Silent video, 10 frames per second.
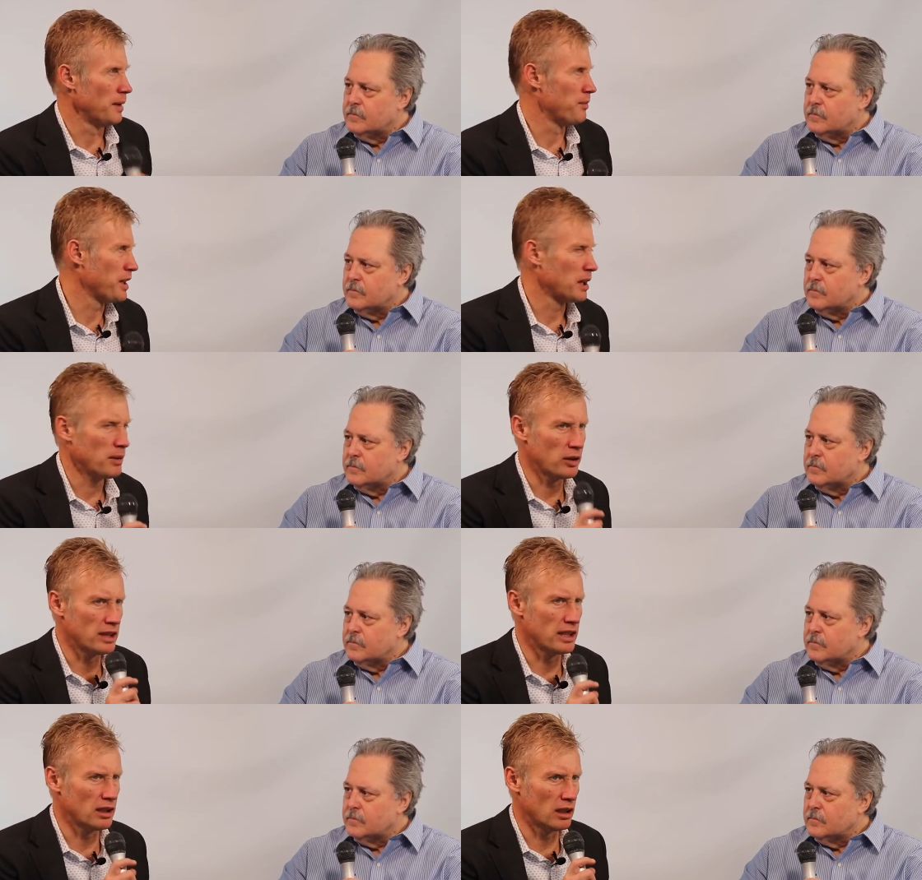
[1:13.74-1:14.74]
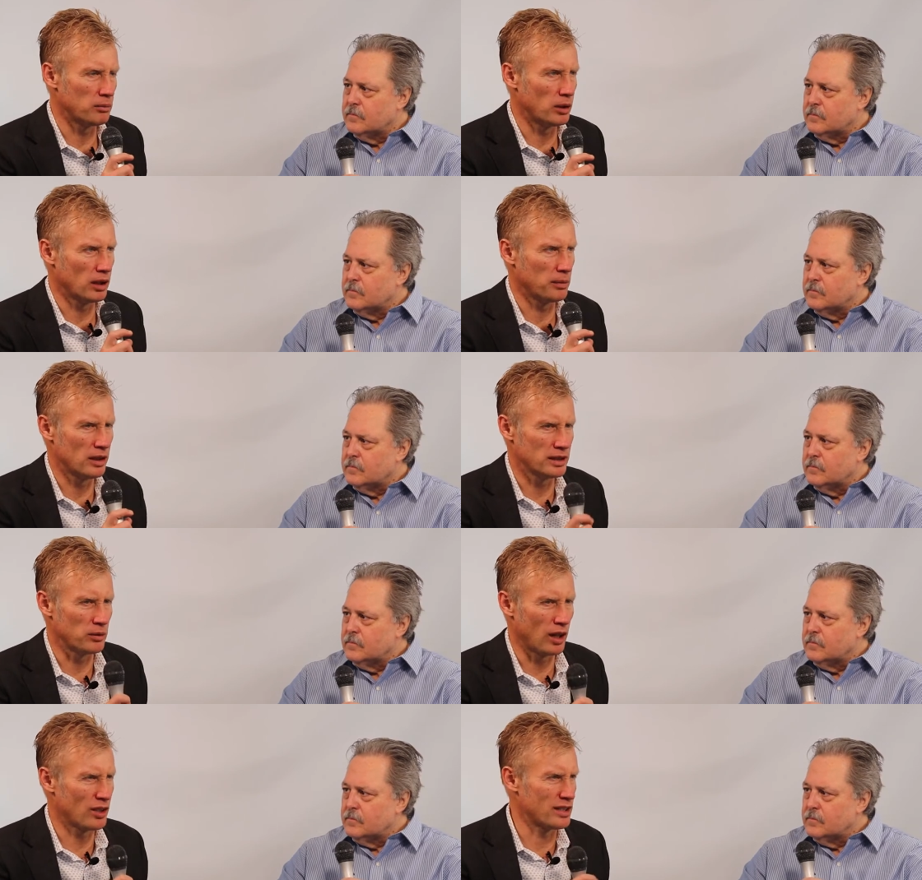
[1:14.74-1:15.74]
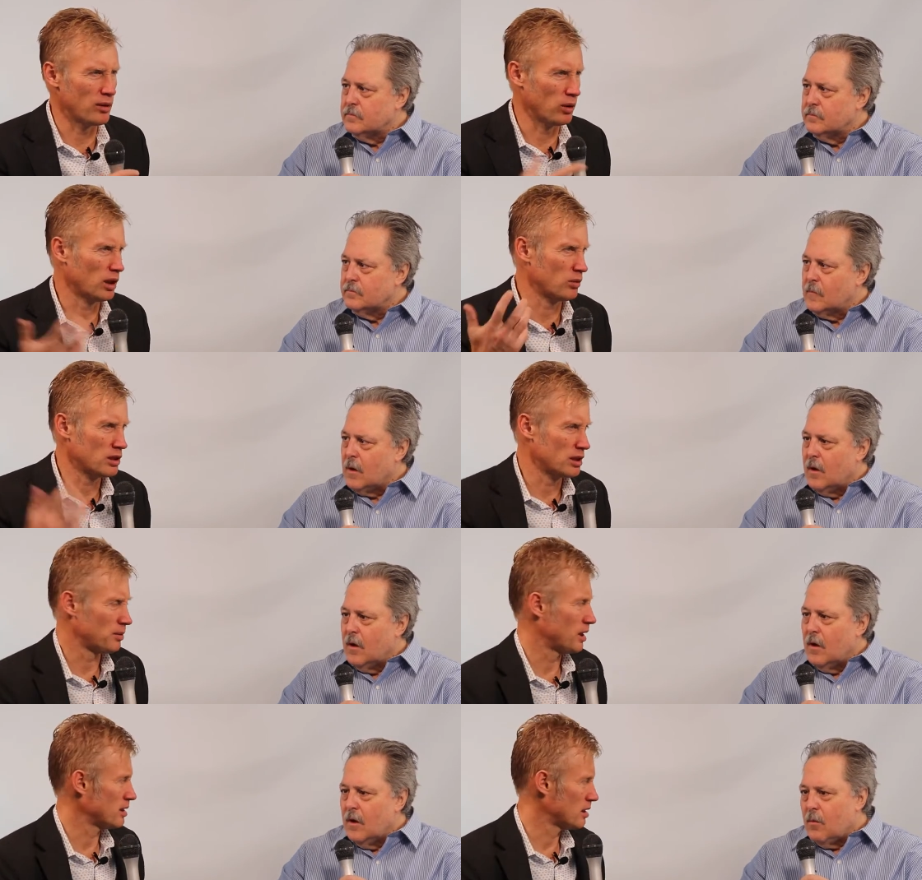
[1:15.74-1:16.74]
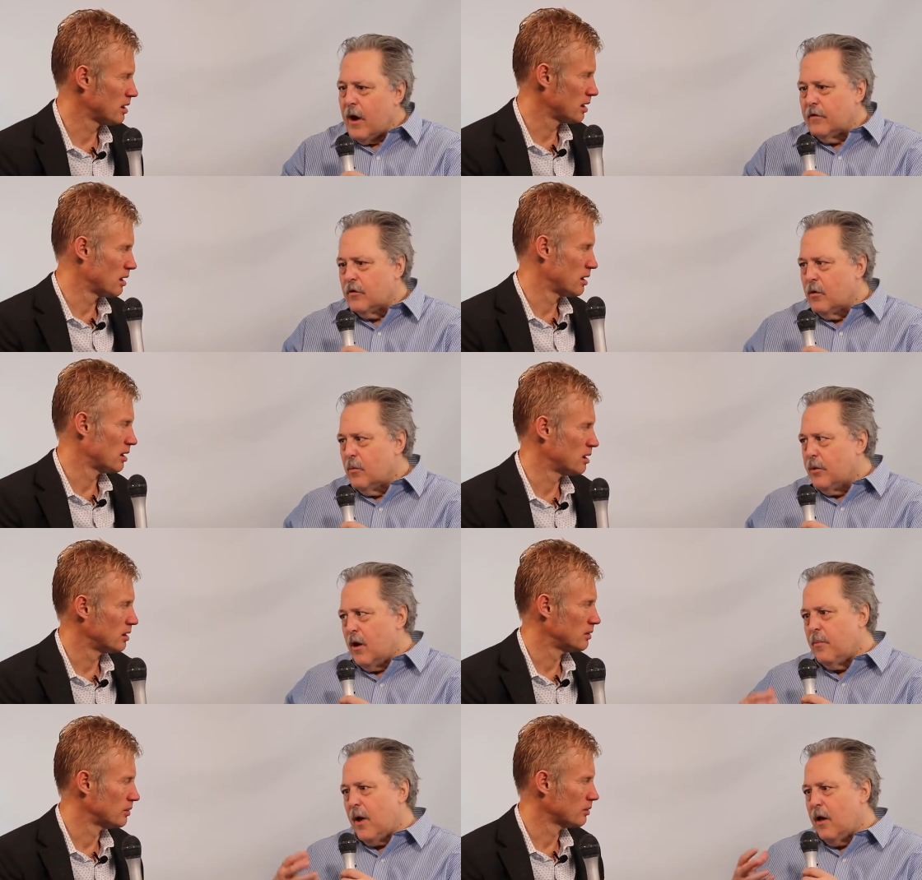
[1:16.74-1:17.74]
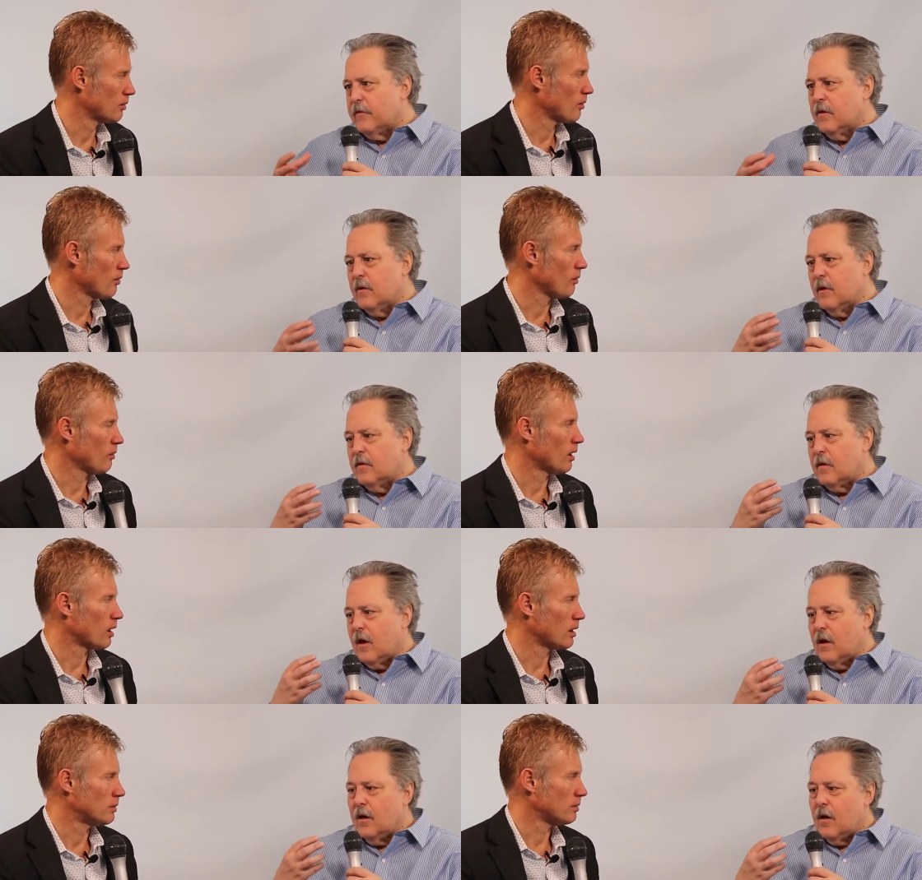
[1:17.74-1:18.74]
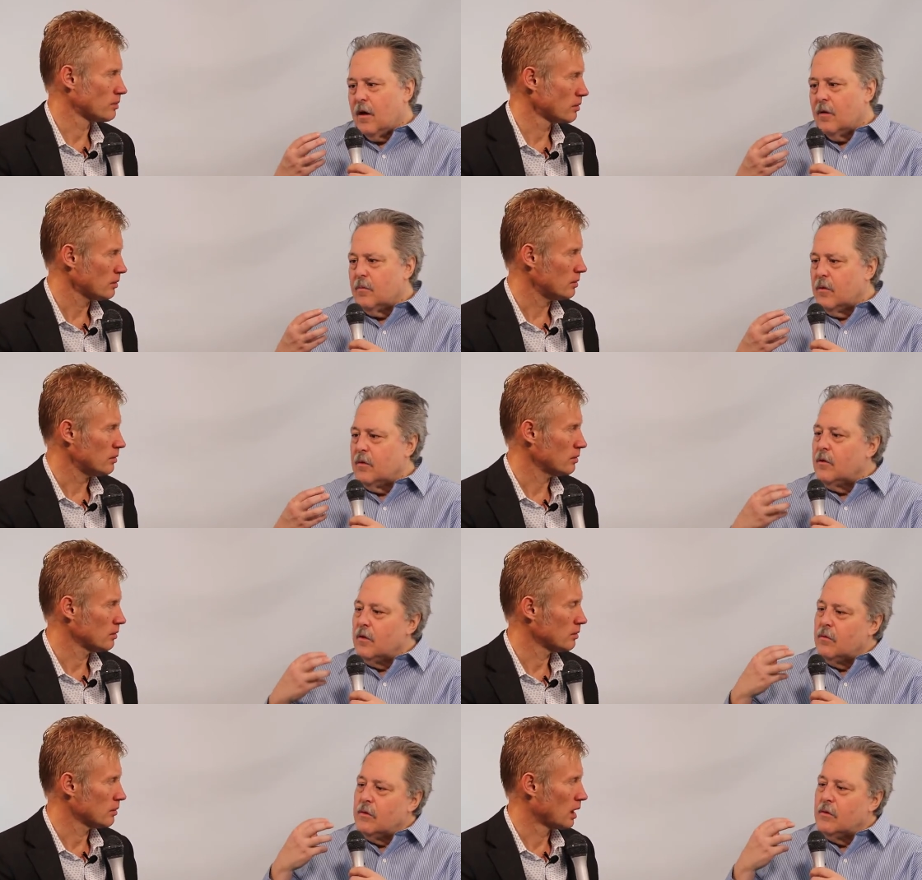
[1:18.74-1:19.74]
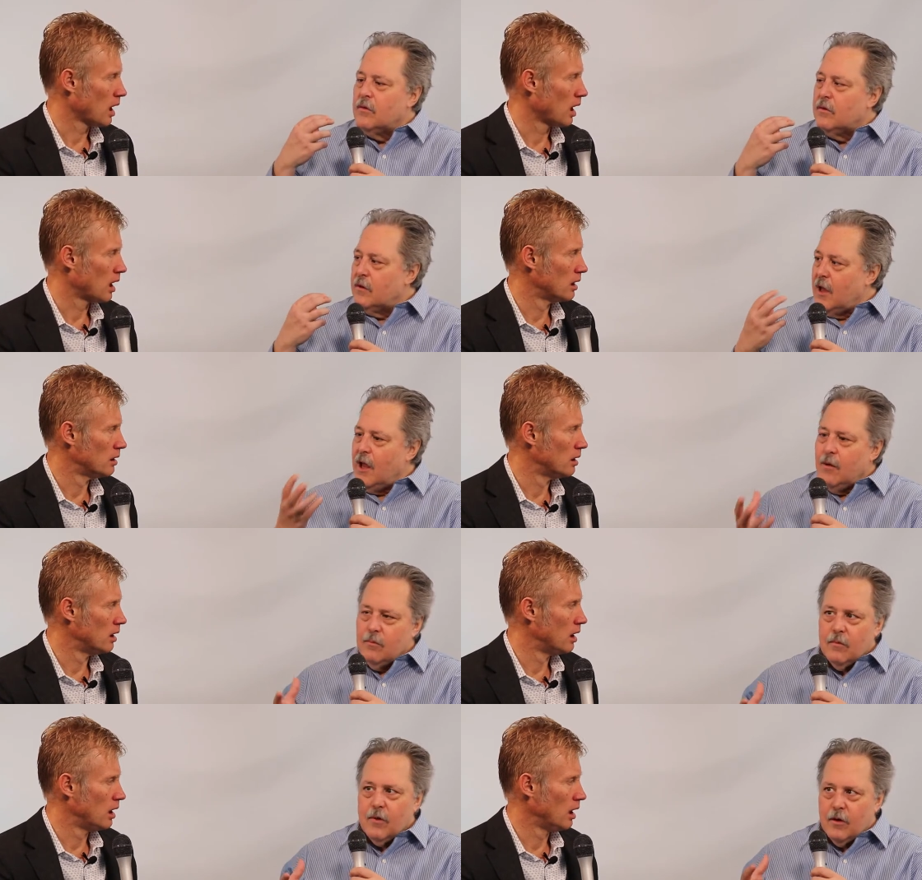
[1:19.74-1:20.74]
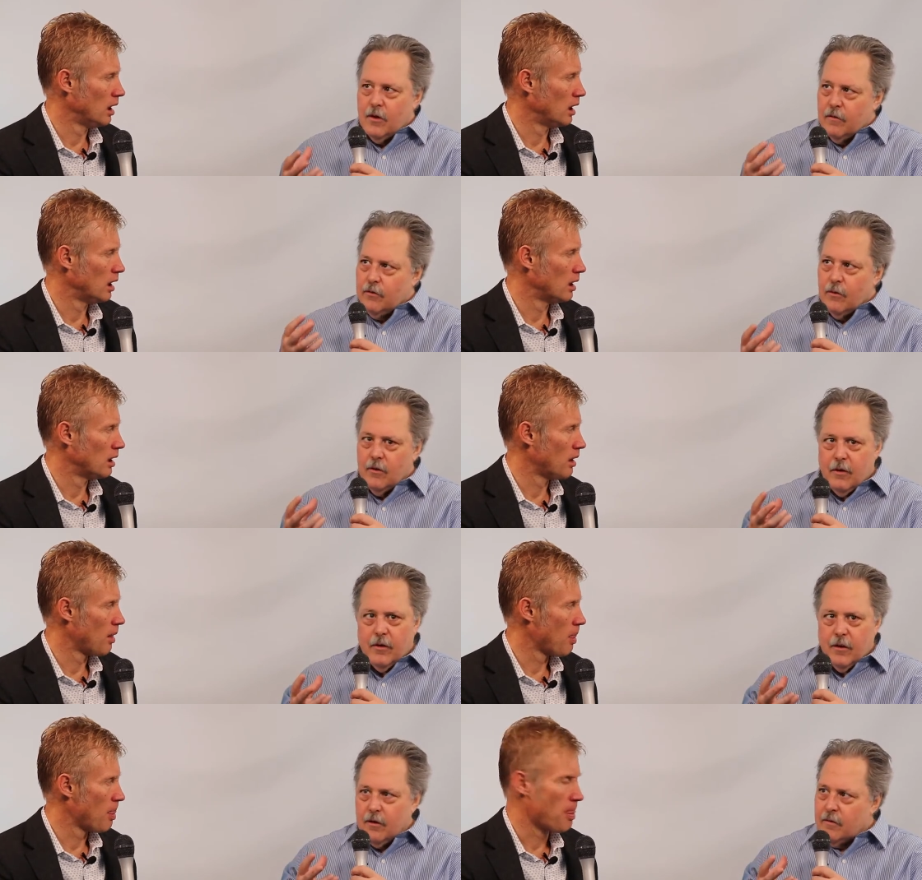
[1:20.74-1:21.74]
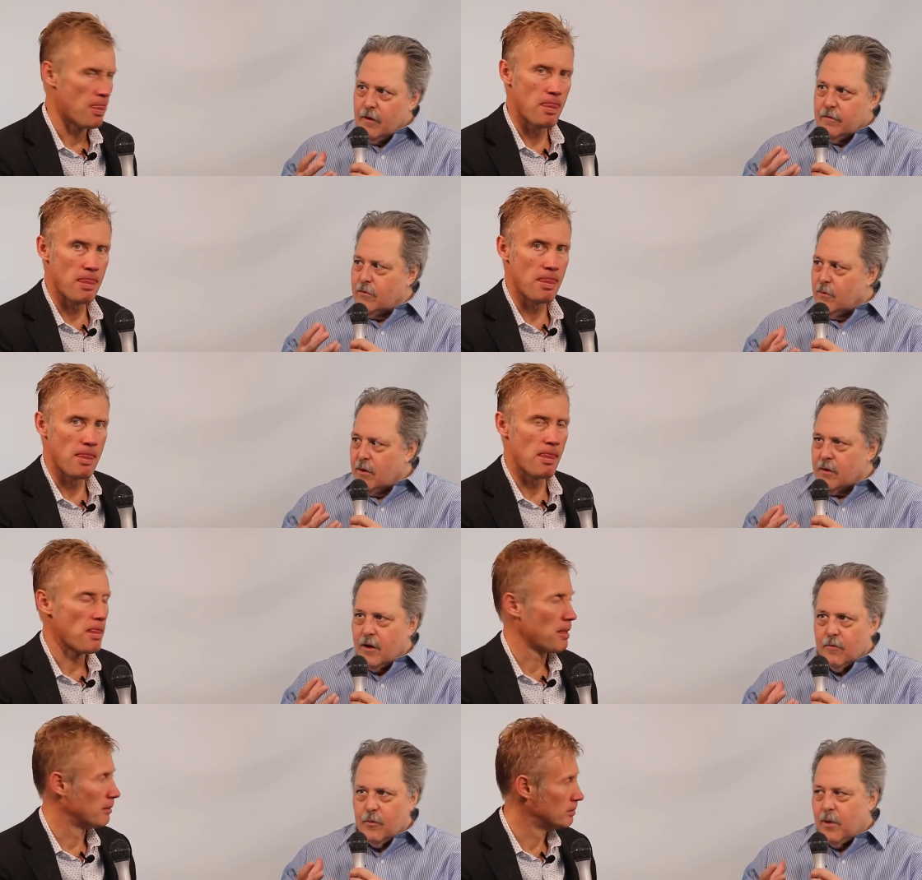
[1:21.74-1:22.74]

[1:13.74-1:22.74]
Speaker 1: I'm thinking about getting an umbrella policy. How does that work? What's the process?
Speaker 2: Right. So an umbrella policy is a uh, the, the the name gives you a little hint as to what kind of a